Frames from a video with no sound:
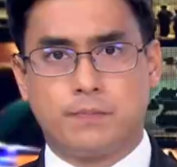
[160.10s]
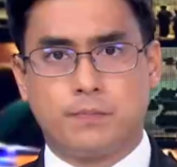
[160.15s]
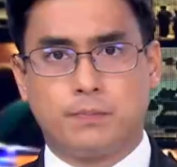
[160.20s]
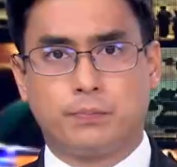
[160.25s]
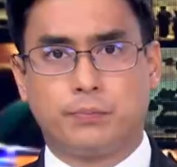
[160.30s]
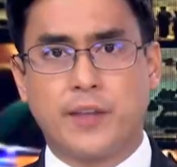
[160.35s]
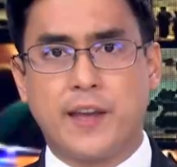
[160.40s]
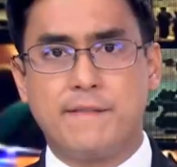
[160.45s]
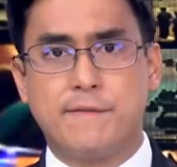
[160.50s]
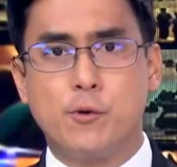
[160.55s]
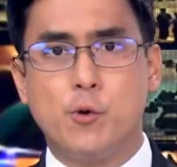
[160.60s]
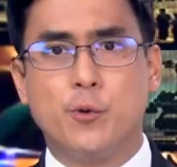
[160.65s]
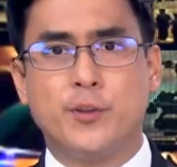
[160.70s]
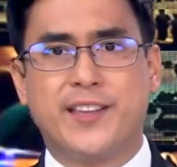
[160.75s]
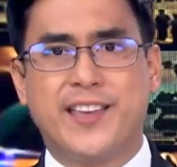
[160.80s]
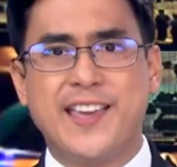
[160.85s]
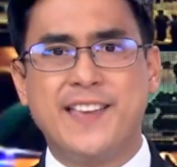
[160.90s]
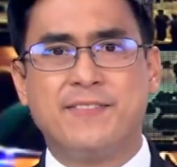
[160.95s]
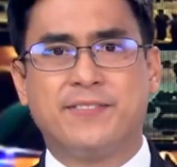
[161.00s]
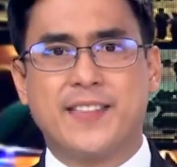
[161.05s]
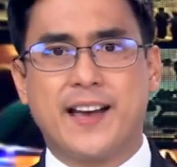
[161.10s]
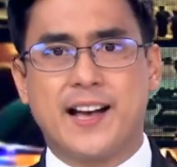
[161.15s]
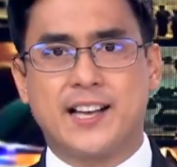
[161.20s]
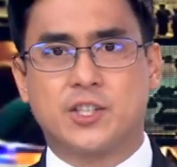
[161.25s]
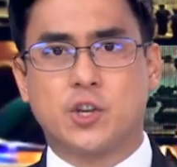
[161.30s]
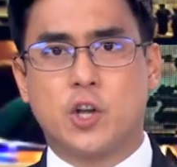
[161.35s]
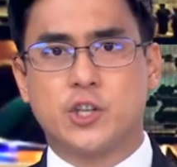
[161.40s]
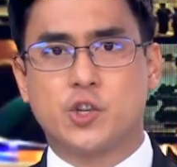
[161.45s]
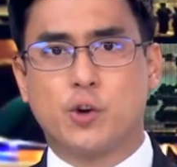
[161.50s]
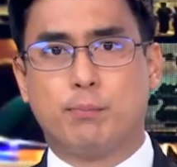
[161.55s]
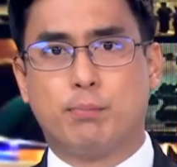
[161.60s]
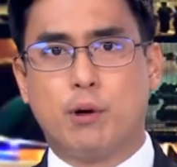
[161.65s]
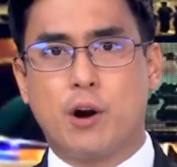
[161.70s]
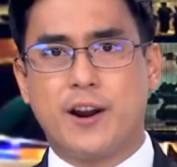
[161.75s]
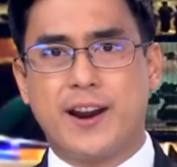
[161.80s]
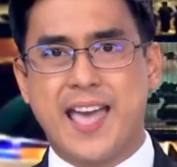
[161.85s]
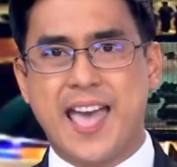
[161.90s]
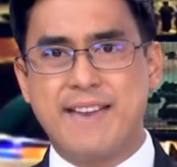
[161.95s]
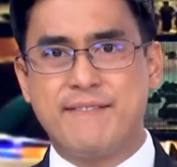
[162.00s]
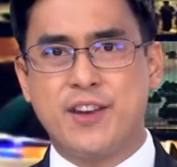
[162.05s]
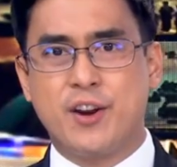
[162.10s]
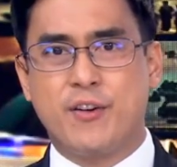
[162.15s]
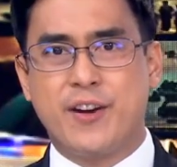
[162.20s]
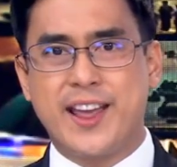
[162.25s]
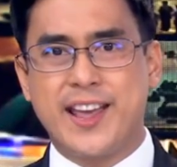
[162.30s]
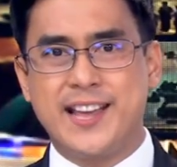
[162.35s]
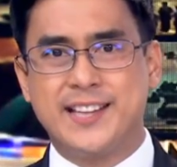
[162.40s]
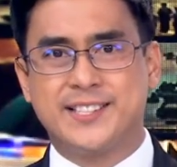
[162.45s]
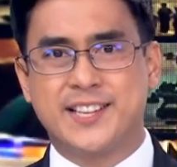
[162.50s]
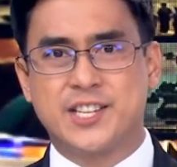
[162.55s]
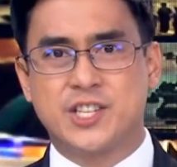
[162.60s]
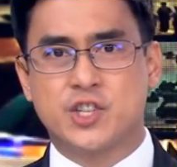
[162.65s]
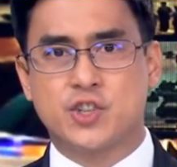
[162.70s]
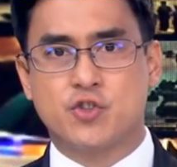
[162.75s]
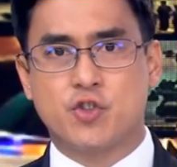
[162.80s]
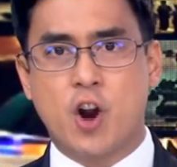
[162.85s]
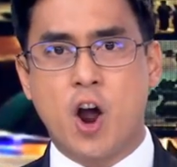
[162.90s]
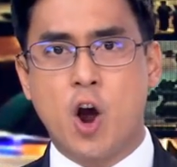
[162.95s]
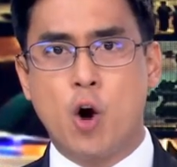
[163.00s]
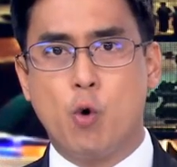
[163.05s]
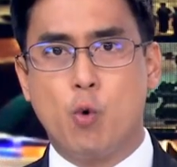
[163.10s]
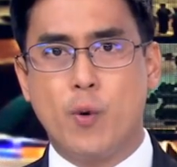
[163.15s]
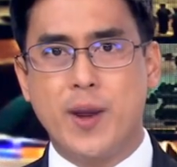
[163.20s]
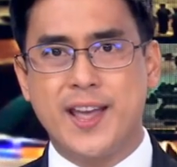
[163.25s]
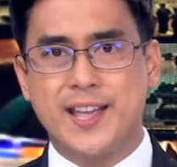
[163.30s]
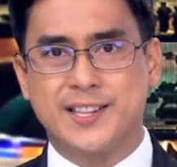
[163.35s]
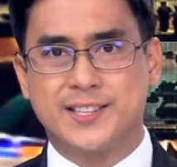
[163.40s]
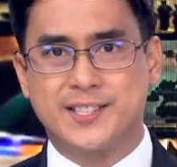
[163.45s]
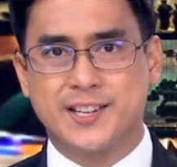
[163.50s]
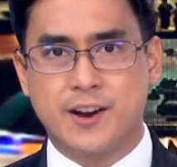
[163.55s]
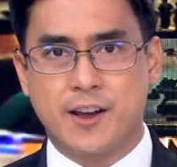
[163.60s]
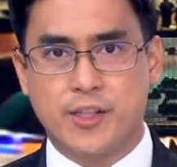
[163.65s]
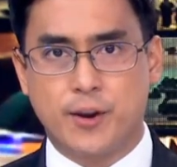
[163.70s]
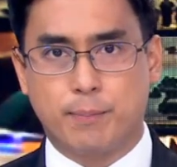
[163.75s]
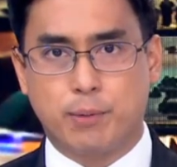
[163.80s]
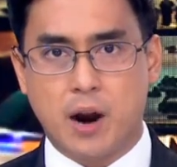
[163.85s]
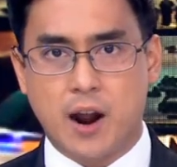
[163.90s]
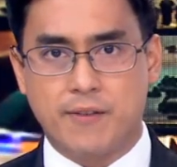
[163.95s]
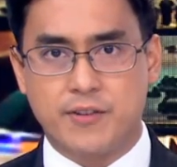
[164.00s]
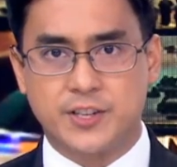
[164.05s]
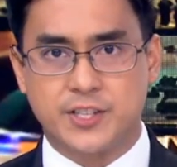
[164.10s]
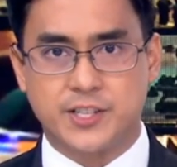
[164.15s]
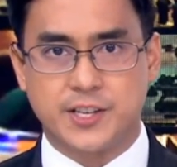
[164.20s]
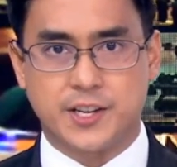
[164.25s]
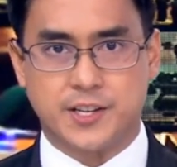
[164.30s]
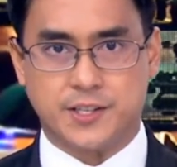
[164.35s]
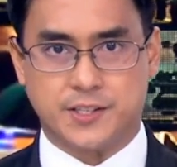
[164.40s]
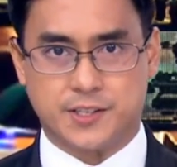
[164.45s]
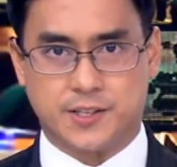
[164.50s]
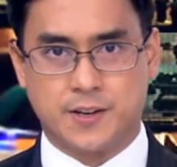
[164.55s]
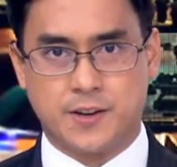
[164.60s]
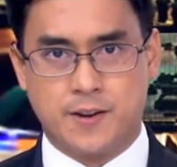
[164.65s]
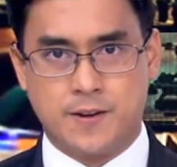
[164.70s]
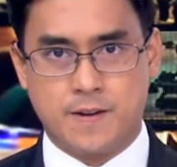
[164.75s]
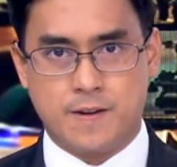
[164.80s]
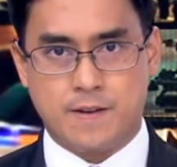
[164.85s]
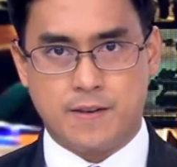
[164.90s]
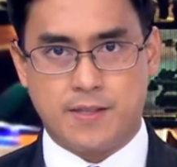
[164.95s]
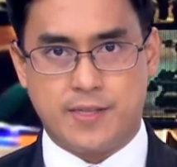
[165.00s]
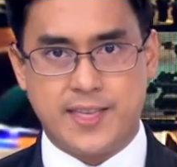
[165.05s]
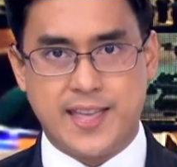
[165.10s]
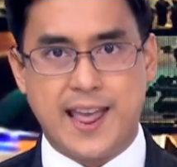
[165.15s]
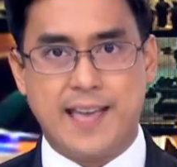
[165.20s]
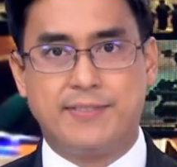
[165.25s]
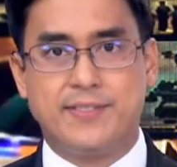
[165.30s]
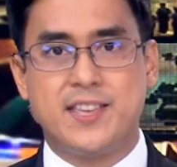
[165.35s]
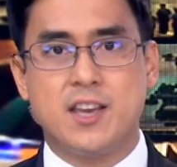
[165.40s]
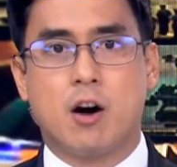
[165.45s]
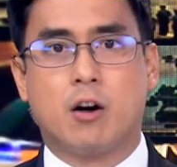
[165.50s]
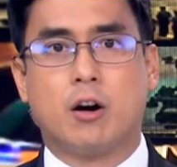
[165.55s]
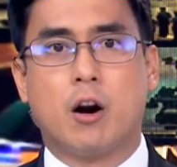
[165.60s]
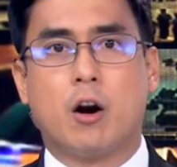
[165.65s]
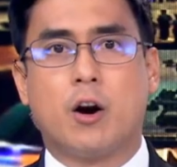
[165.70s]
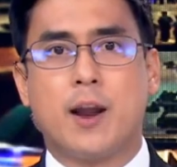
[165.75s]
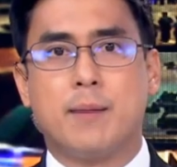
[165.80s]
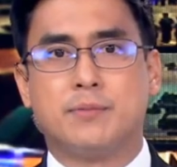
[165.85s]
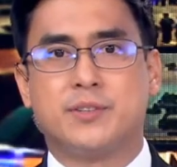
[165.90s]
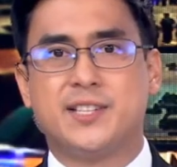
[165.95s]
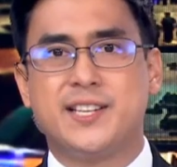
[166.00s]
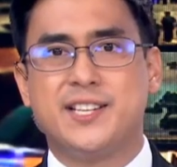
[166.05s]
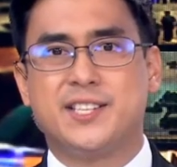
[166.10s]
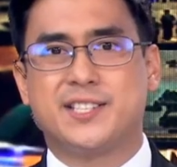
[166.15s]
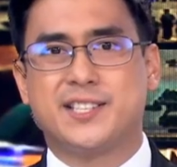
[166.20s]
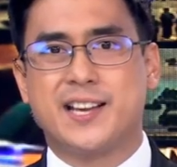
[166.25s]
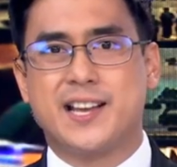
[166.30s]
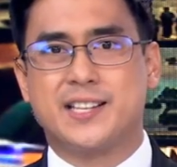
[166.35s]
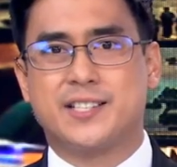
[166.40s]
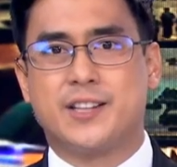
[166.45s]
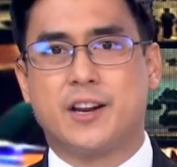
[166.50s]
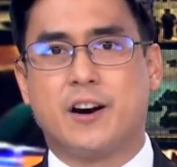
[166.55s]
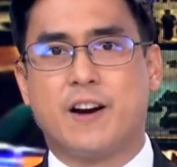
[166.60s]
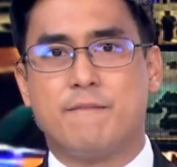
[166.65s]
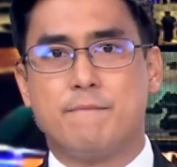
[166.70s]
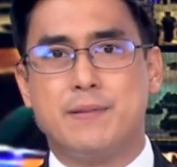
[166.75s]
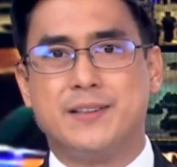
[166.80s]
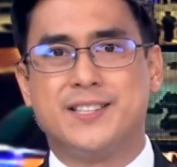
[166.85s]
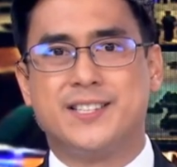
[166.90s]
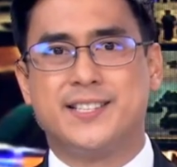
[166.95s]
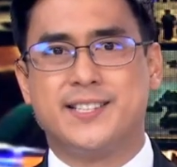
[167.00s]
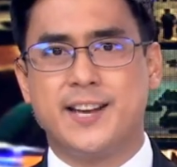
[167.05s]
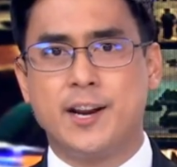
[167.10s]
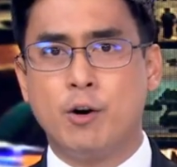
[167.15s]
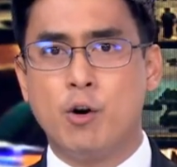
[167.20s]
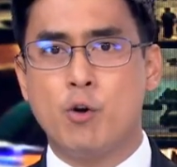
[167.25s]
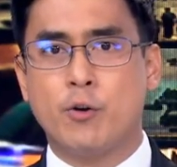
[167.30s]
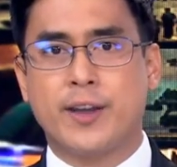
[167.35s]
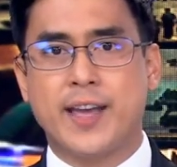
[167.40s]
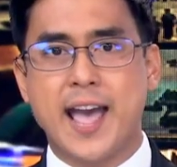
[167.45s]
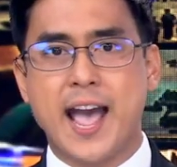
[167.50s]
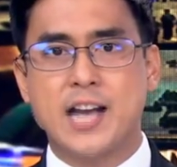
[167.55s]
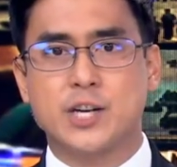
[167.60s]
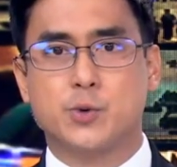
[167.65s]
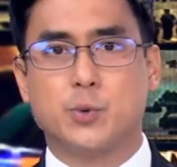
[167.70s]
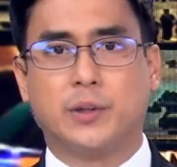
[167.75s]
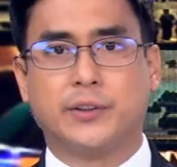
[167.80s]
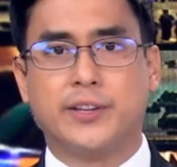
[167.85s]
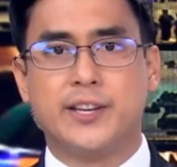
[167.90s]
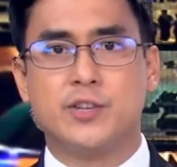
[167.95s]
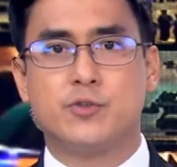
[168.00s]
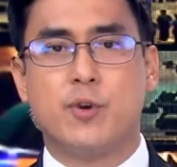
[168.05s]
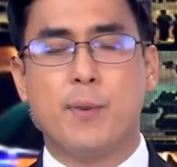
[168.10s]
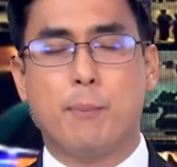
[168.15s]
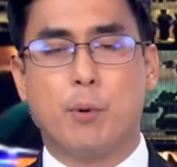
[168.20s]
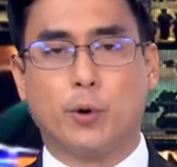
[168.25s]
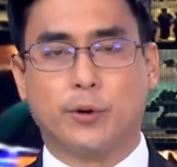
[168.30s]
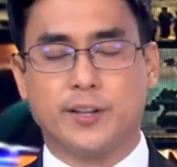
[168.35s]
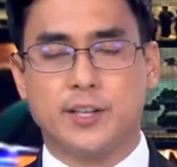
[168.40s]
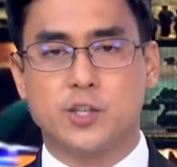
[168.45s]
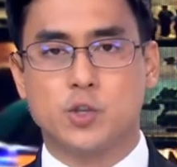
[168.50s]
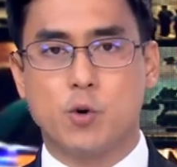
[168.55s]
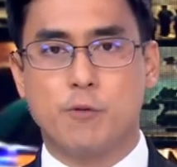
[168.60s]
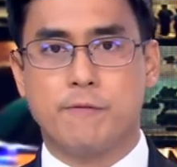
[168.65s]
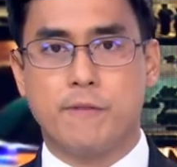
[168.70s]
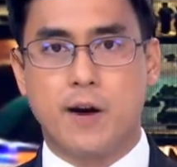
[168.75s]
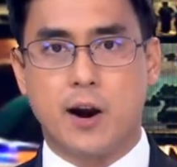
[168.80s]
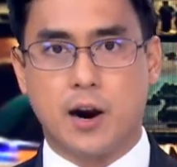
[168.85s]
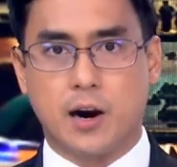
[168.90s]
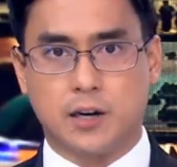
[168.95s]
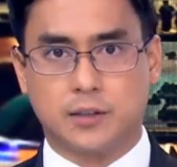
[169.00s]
Typhoon Quinta has also brought heavy rains and strong winds in other provinces. The N D R R M C says there have been zero casualties reported so far.